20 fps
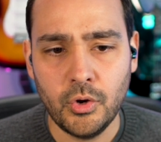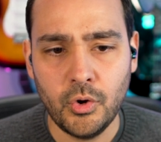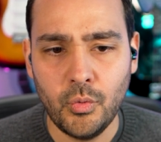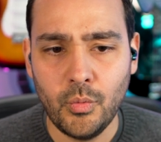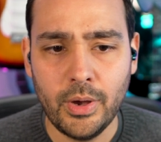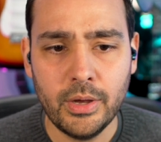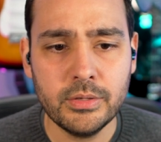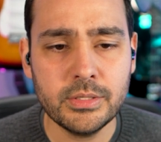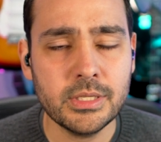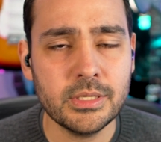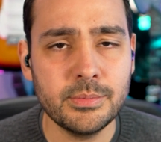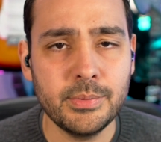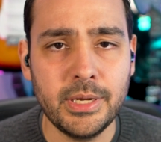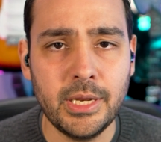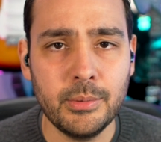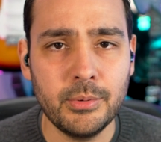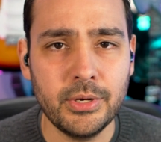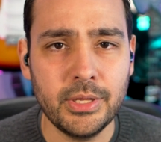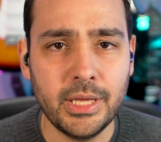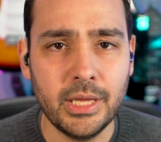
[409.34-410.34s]
Who else has
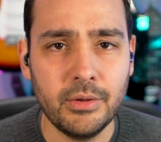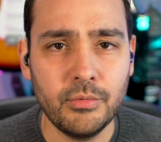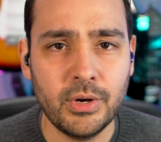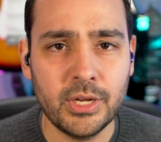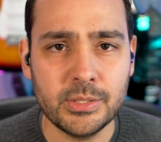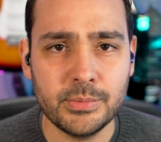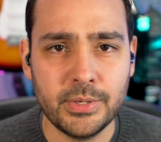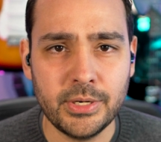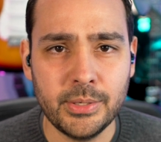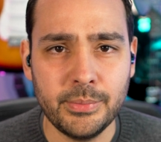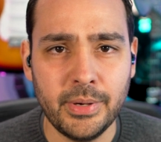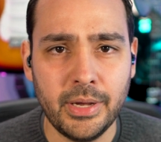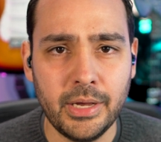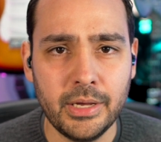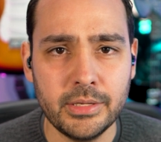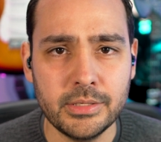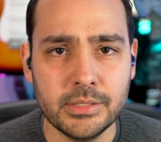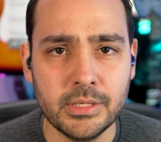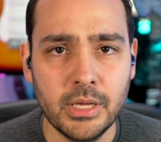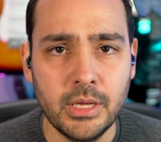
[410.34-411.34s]
been able to get Raspberry
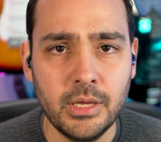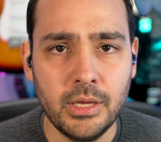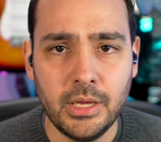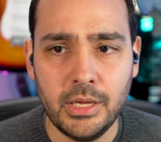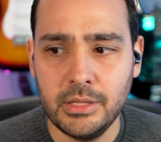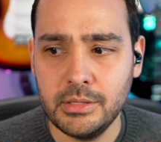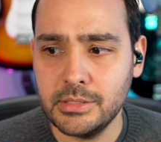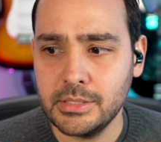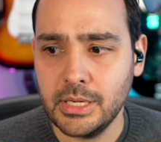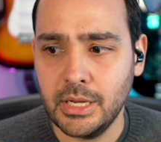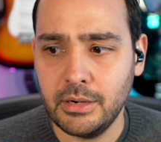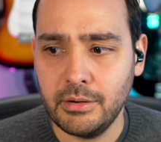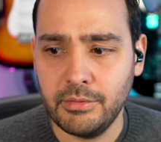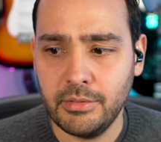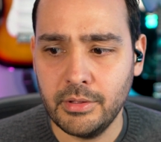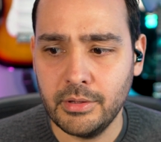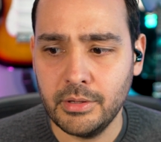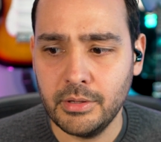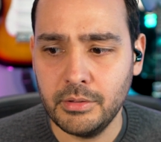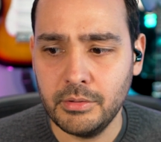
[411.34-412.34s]
Pis inside
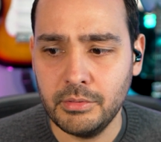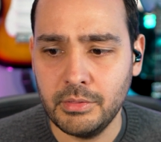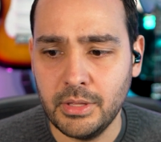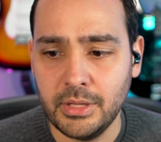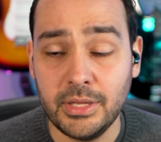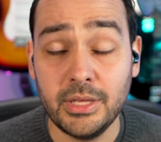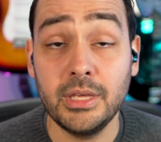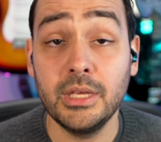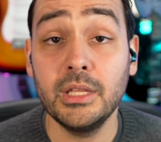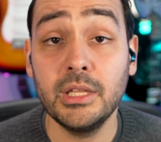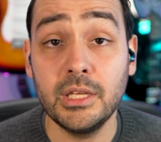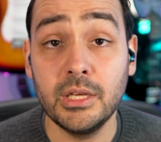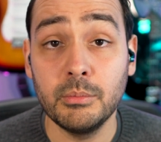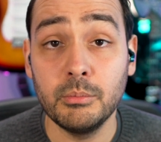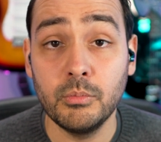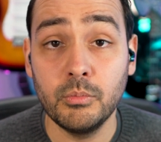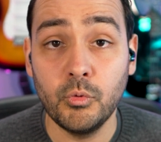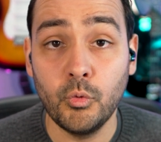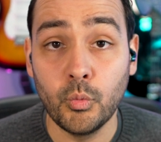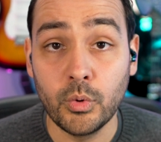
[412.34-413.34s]
of the, the
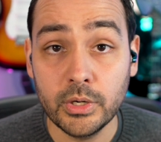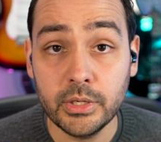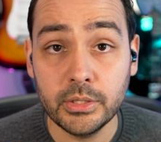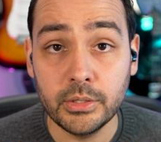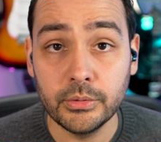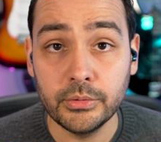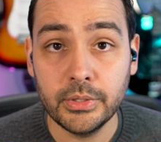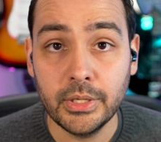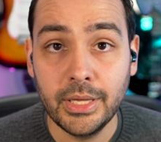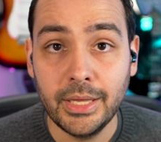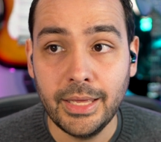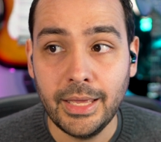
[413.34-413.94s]
Helium world?